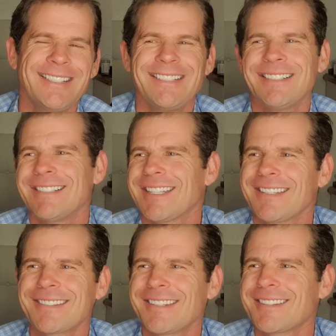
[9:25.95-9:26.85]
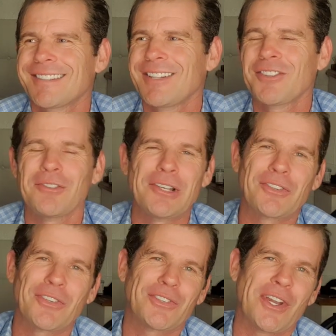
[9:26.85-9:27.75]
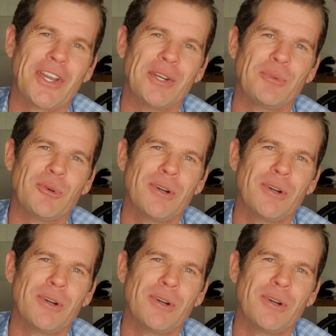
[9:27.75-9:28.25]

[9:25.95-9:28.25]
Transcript: You know, that's not really sustainable.